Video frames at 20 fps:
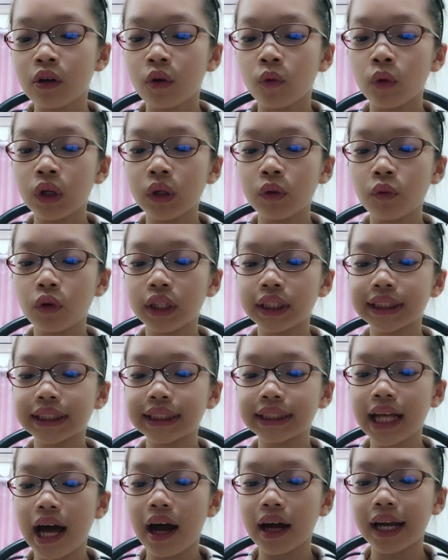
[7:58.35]
We were
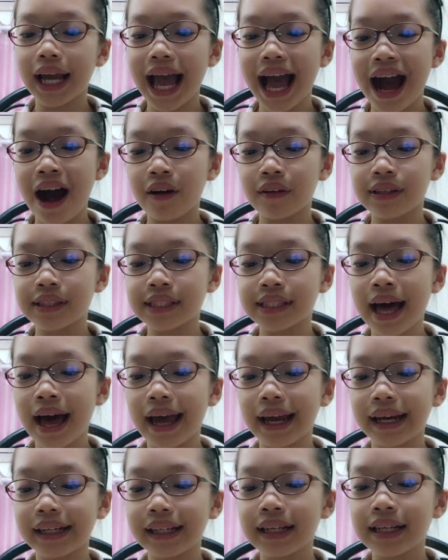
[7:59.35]
stuck
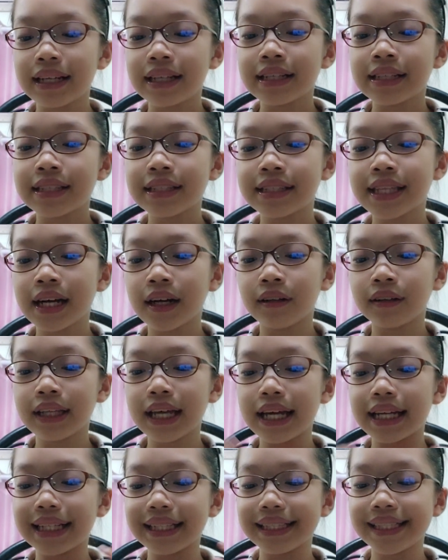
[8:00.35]
outside, still
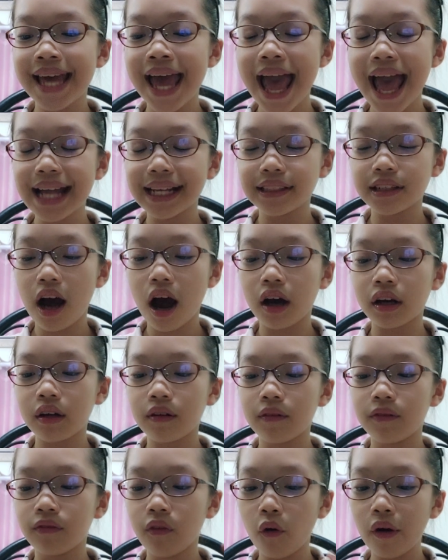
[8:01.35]
intent on
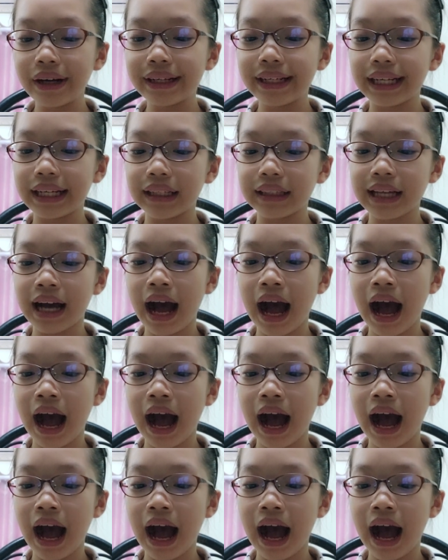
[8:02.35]
avoiding the